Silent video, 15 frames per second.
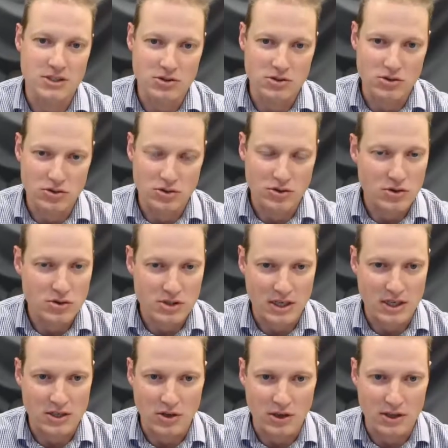you to use
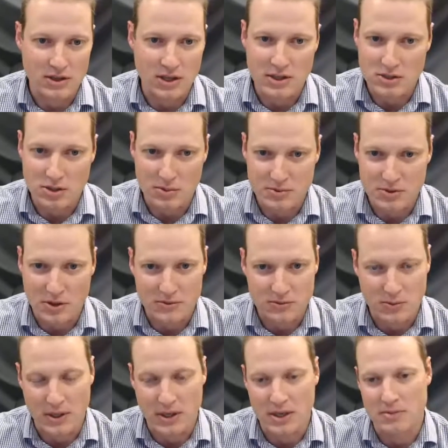any desktop
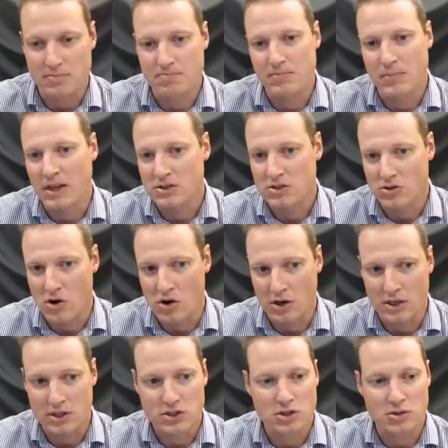software, that's wrong.
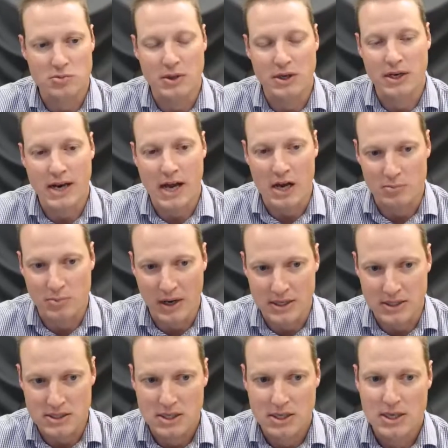It should be
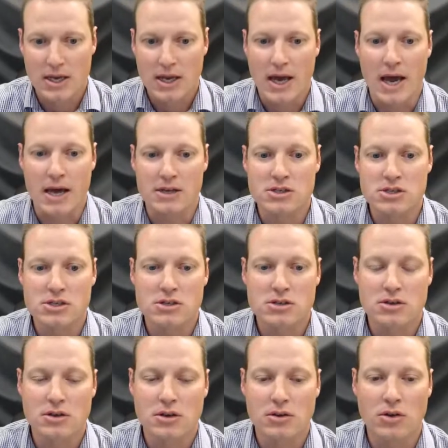cloud-based, and just
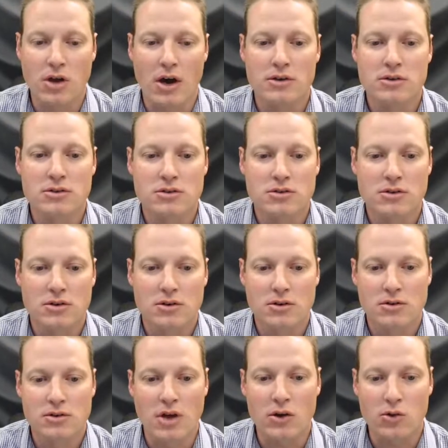don't
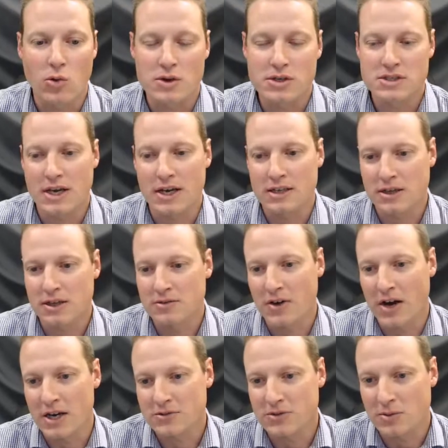always take the
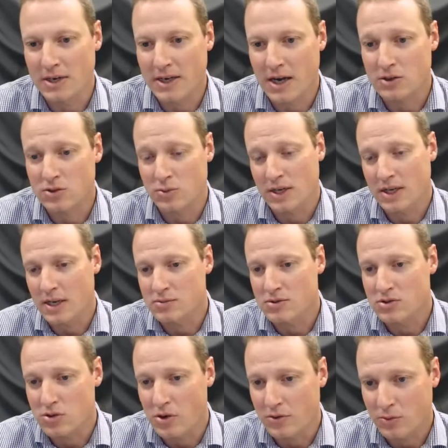advice from accountants when it comes to
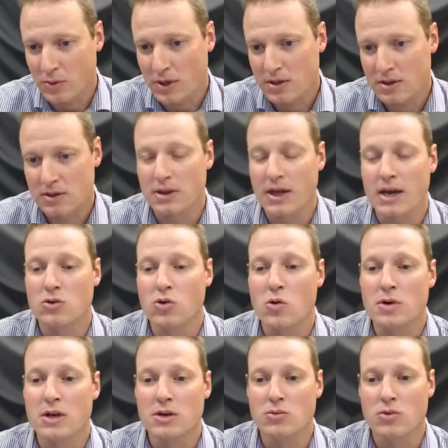software. They
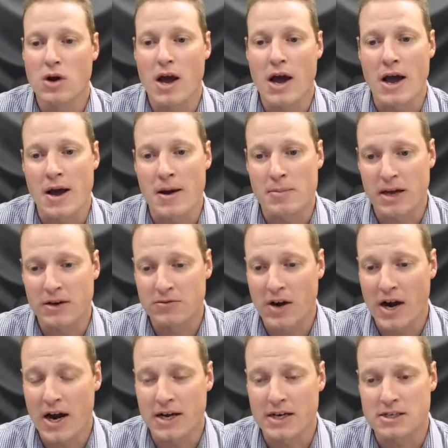normally
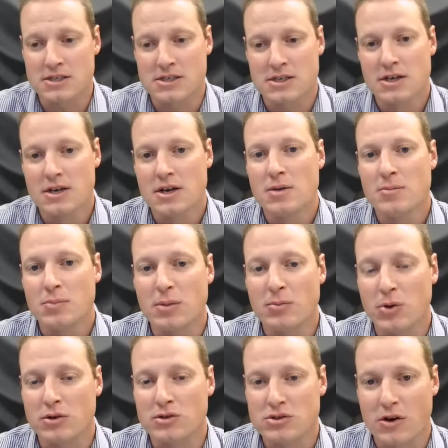advise
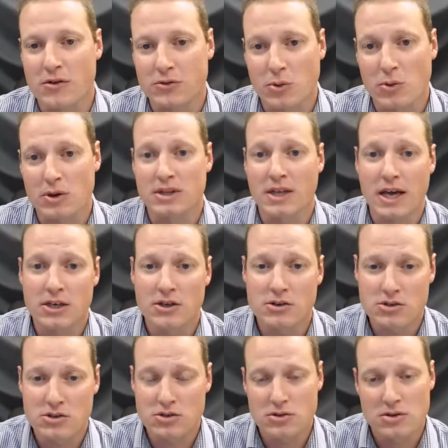people on software what they
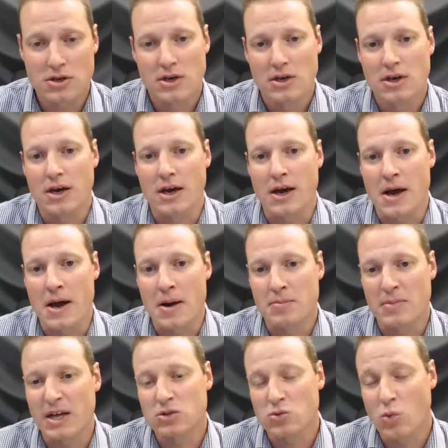used to.
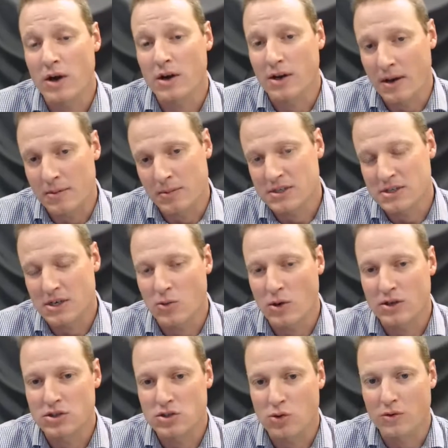That's one
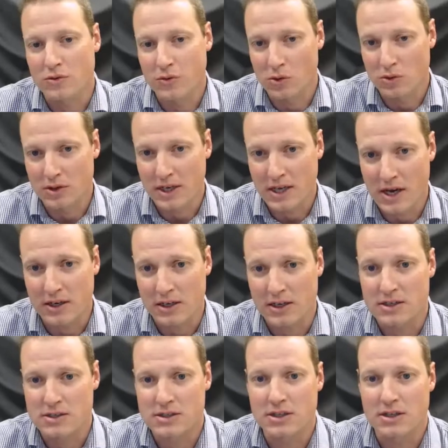shortfall in the accounting
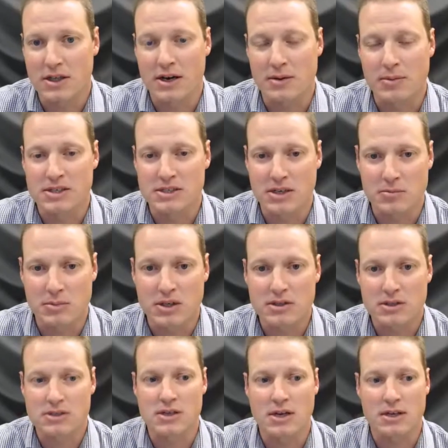industry that I must admit,
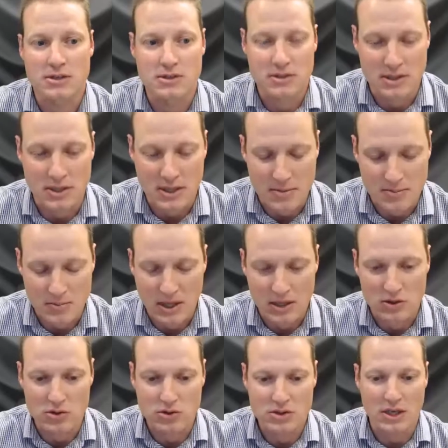is that they
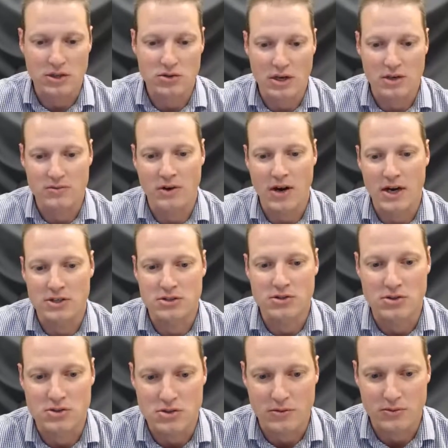do tend to advise
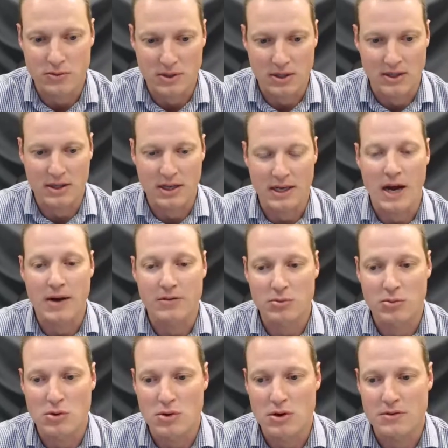on software that they're
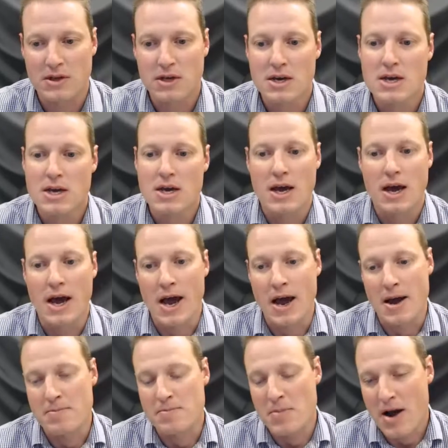comfortable with.
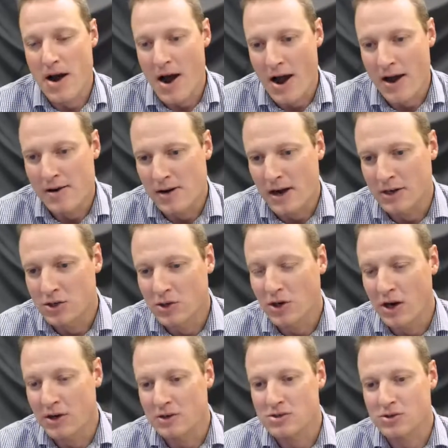I do
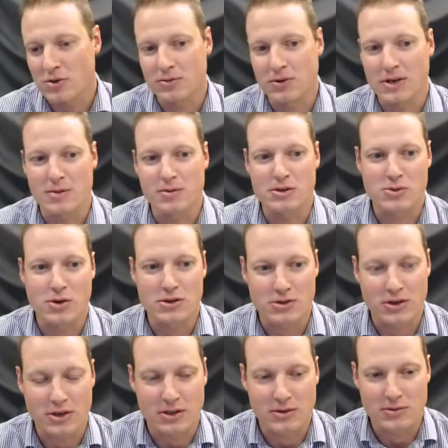own a software company as well, so
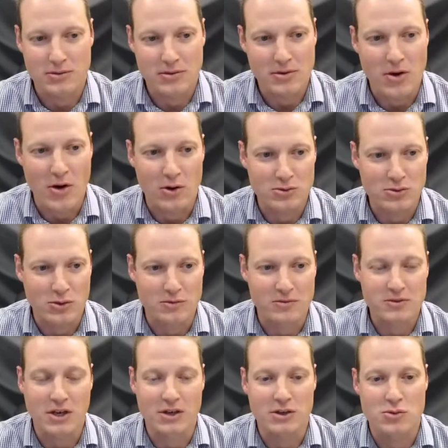I can sort of
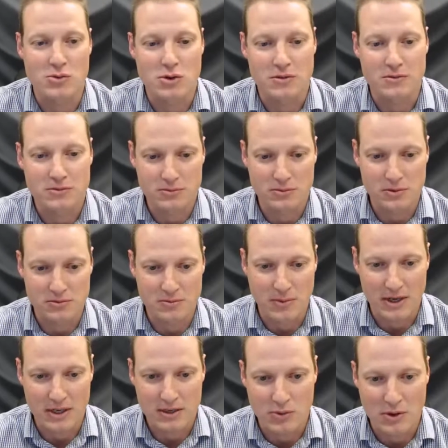tell you
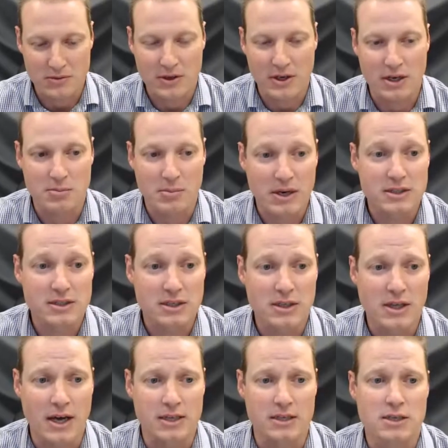with credibility
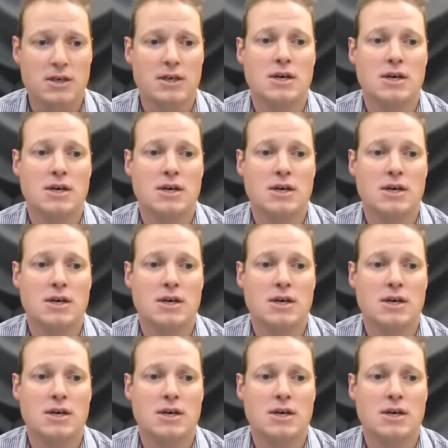that